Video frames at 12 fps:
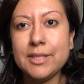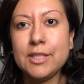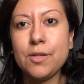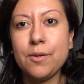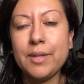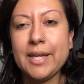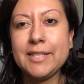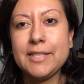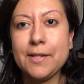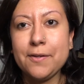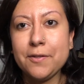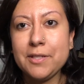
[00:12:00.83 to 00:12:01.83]
It's so like
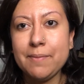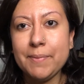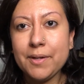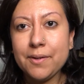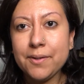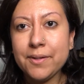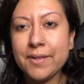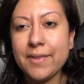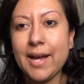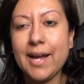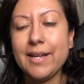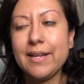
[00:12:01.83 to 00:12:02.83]
stereotypical
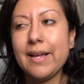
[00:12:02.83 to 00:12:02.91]
that